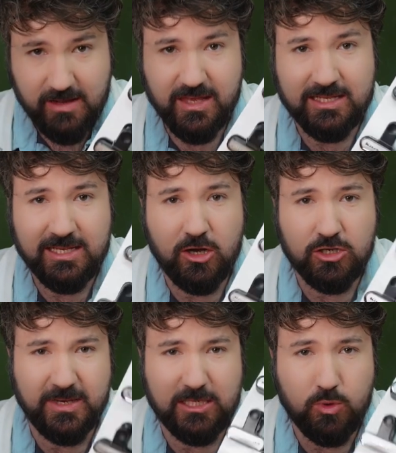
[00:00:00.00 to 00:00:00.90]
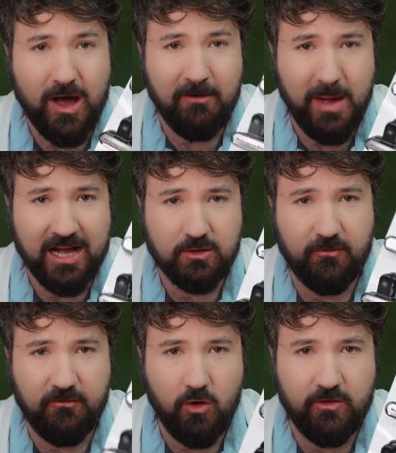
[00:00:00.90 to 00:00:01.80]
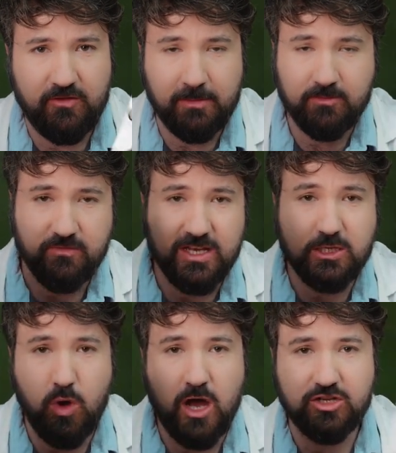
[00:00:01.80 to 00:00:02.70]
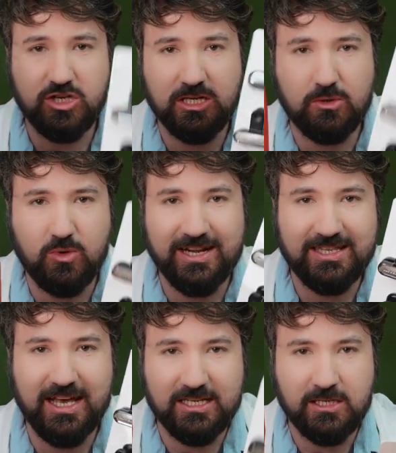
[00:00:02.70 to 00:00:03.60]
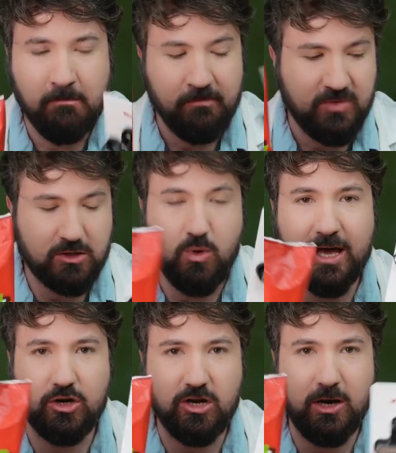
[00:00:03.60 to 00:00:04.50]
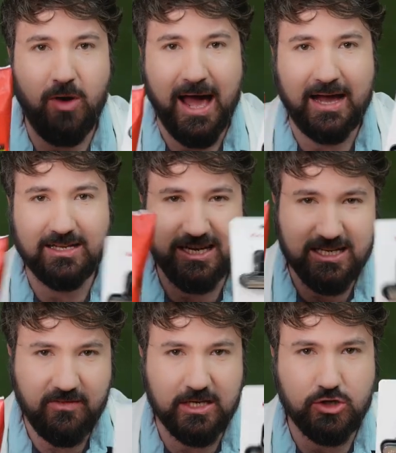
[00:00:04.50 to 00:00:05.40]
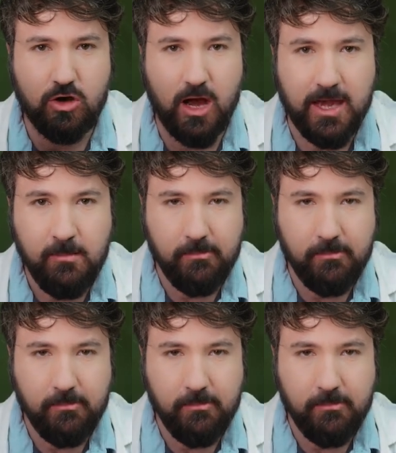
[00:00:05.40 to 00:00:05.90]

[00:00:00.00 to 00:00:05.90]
these here cost me £12 for four of them. So if this works just as well as this, it's quite a good little hack. So let's give it a try.